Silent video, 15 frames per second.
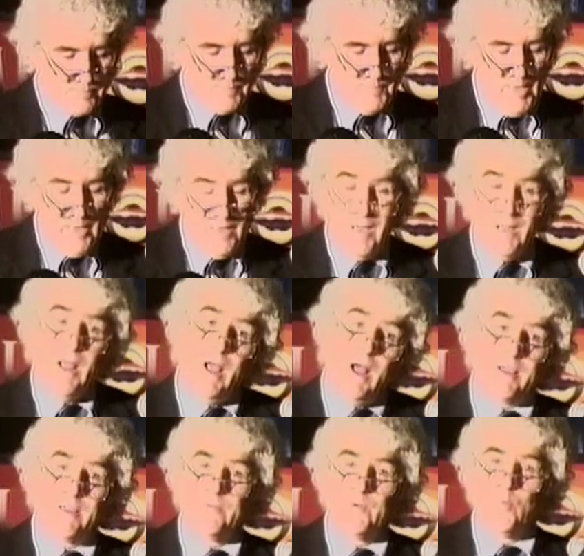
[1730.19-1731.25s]
And
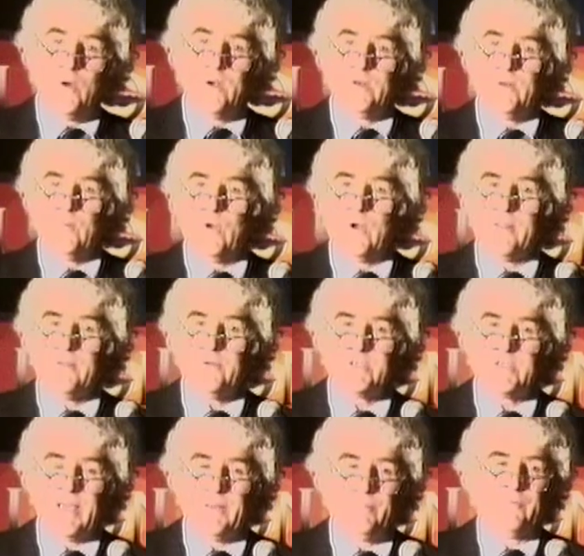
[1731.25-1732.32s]
I'll give you one other
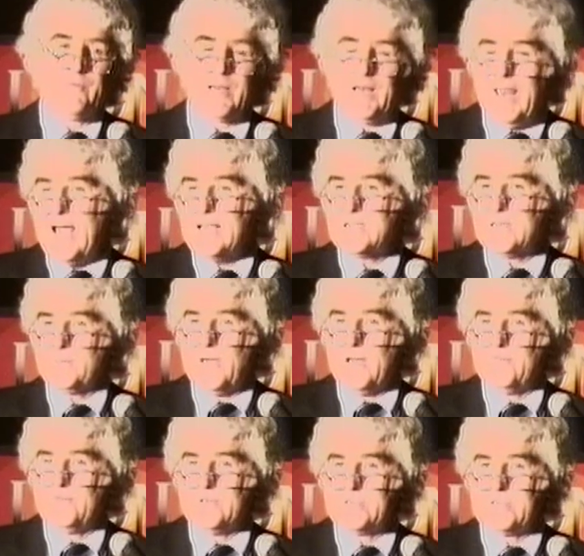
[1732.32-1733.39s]
example of a classic
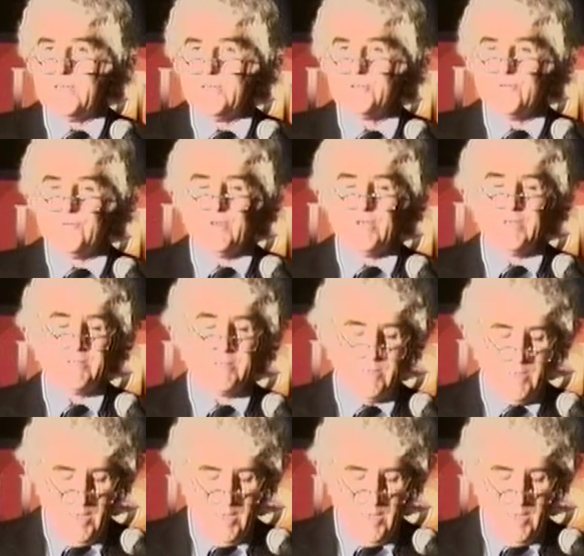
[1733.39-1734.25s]
manifestation of this. And